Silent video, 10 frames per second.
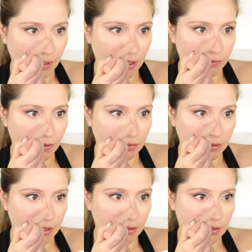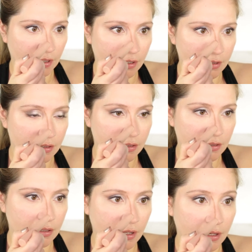I found that it
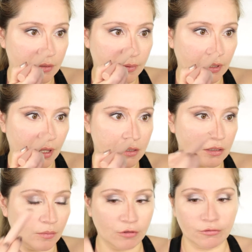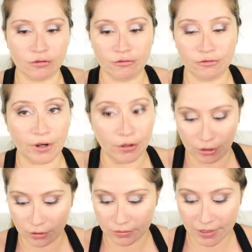has been lasting me for a very
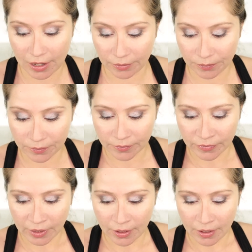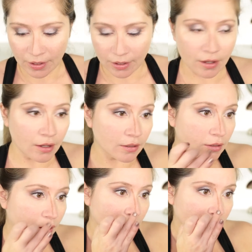long time,
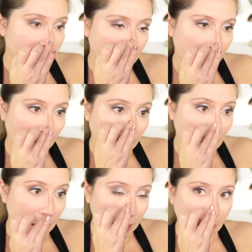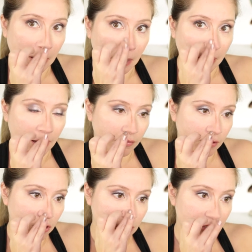and I like it. I
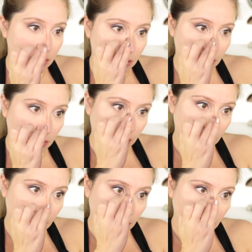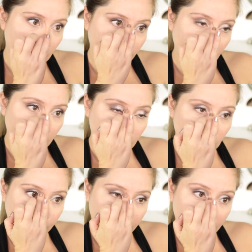think I'm not
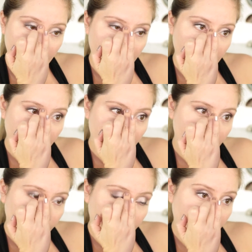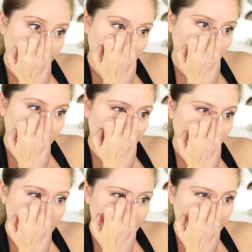super fan of the
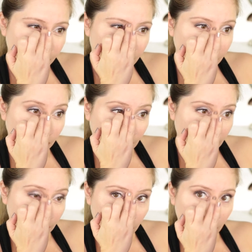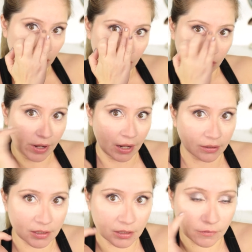Kardashians. I really don't like
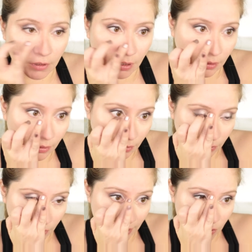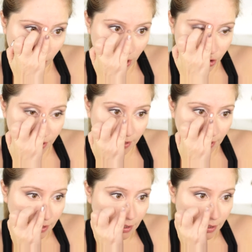reality TV. You guys watch it?